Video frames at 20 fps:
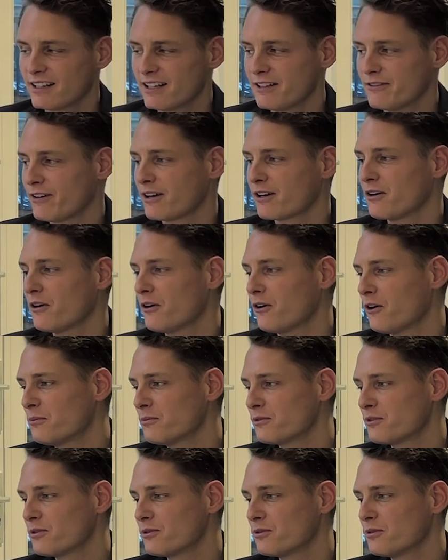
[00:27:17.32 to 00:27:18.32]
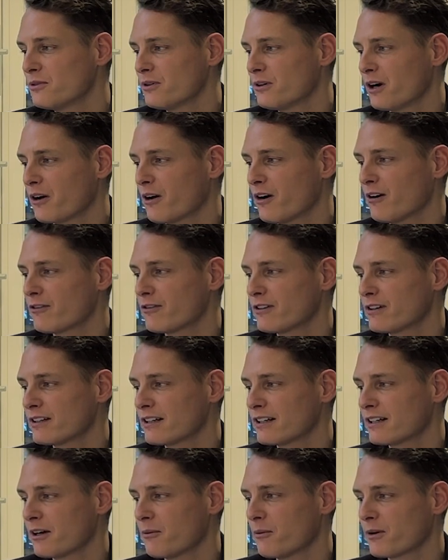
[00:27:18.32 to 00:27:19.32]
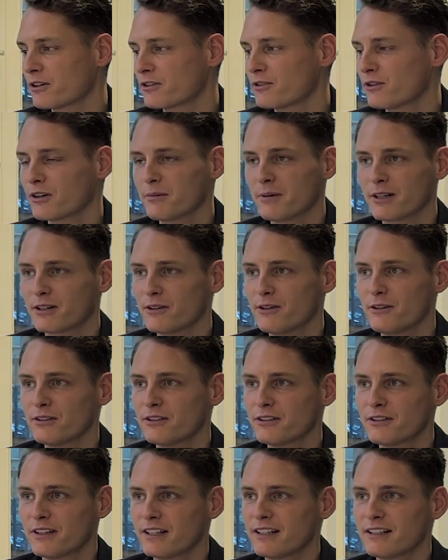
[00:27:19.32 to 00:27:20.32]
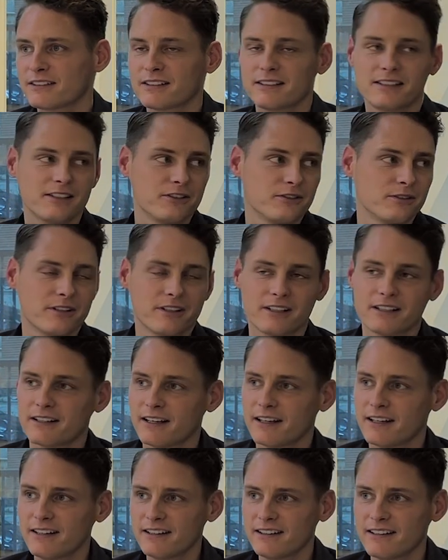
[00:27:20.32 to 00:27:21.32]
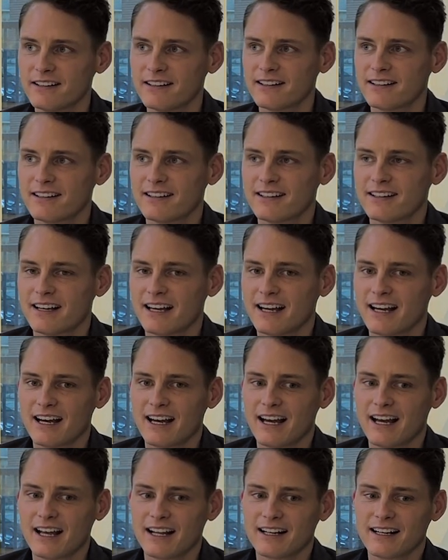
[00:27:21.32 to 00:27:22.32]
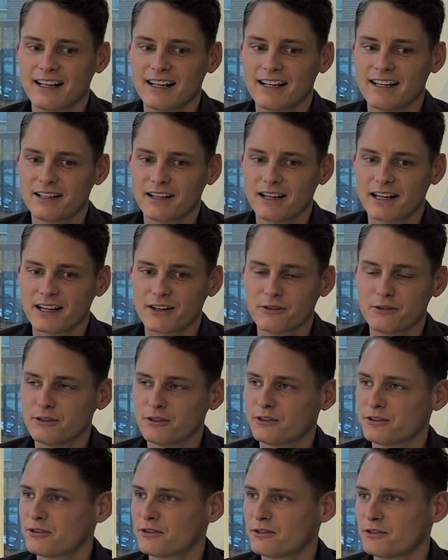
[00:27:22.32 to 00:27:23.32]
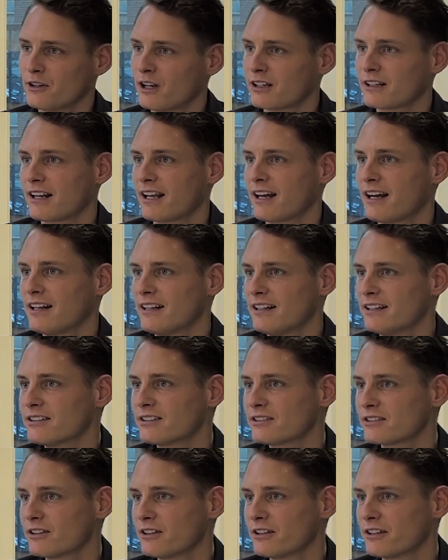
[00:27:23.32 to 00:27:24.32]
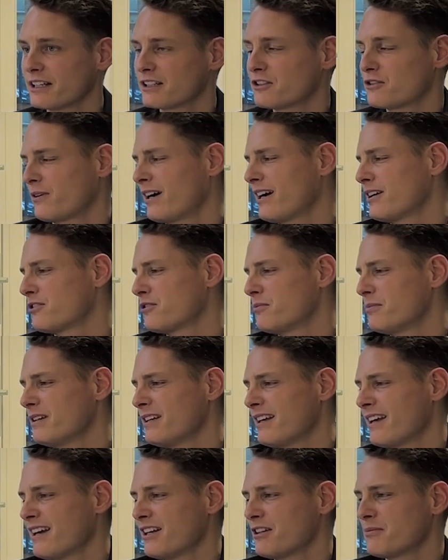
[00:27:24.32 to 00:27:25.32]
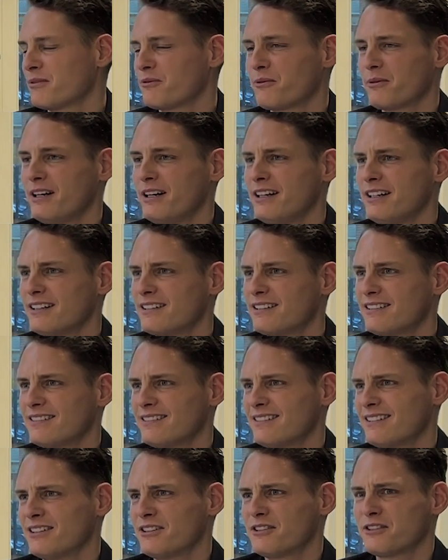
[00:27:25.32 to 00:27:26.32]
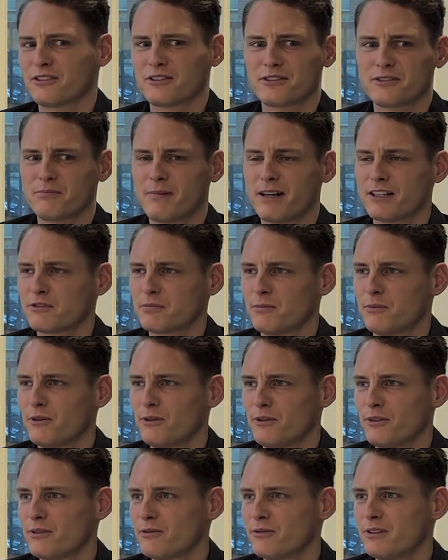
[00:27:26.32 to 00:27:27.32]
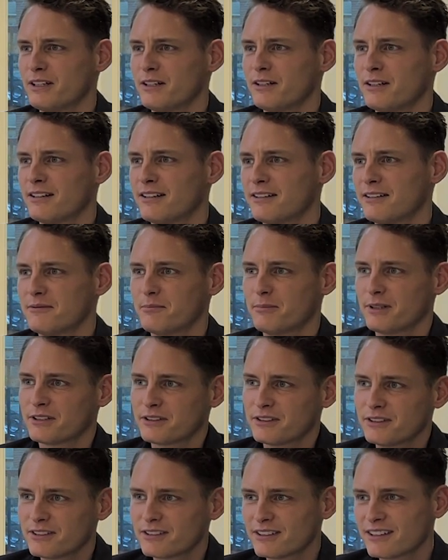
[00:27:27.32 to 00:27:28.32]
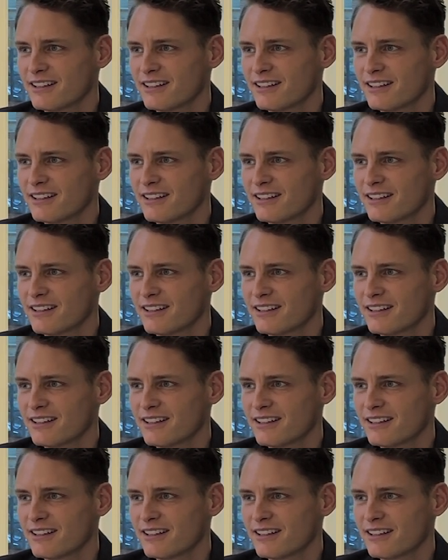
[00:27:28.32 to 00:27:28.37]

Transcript: If I go home to a girlfriend and I want to talk about all the things I did during the day, and they could not care less, or they're trying to be engaged, but really it's just my small little business,